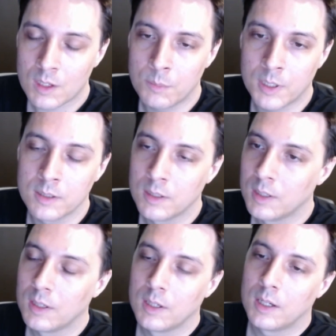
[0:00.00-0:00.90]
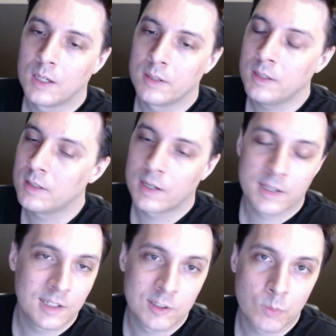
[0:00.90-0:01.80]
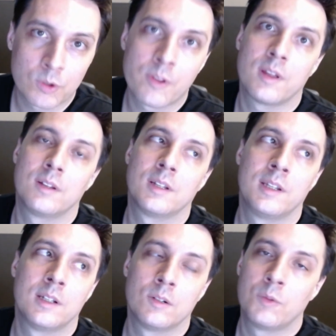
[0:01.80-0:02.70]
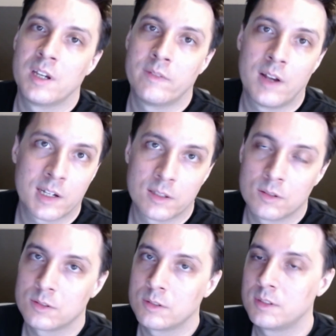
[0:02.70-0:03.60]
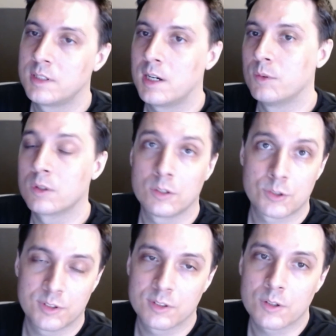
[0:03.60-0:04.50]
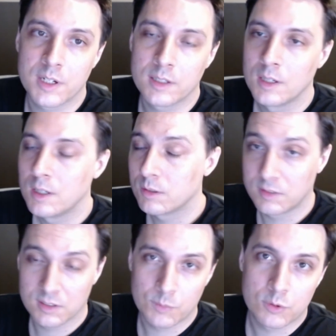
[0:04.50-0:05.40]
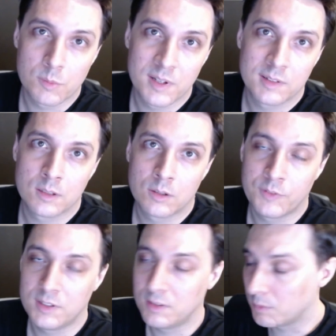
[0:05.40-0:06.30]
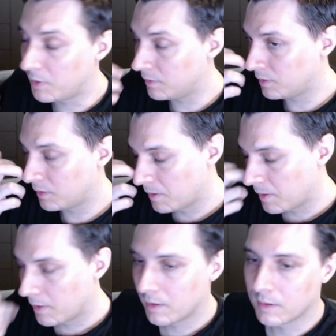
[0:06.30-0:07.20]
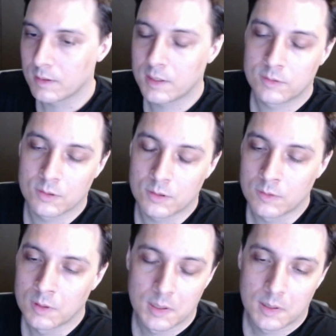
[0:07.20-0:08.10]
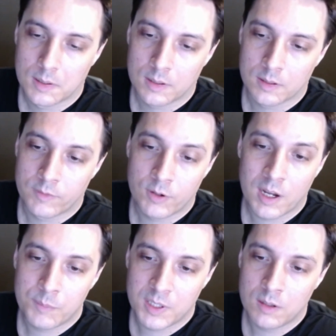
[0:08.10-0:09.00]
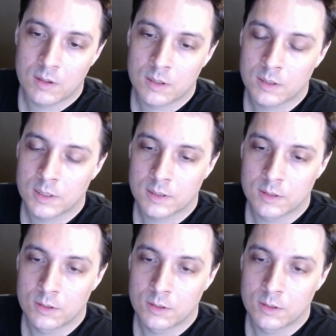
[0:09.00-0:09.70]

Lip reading: But yeah, I can explore things, and we have hackathons all the time. The culture is great. The Singapore office is amazing, and so very happy here.